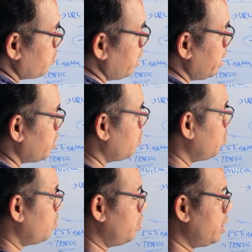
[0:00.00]
we need
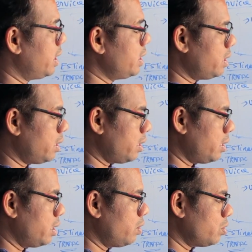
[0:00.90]
to really
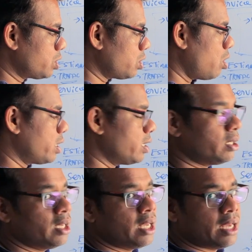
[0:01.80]

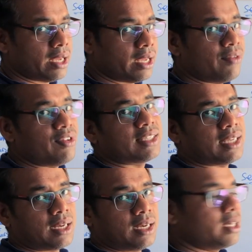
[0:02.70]
shorten every
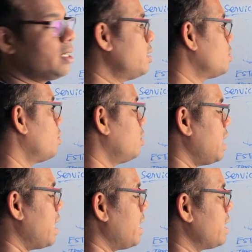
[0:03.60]
second. So
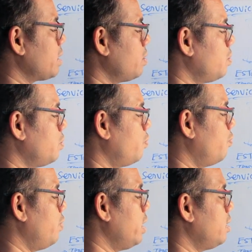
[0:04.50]
that has to
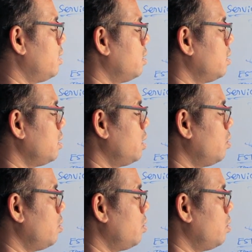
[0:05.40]
be the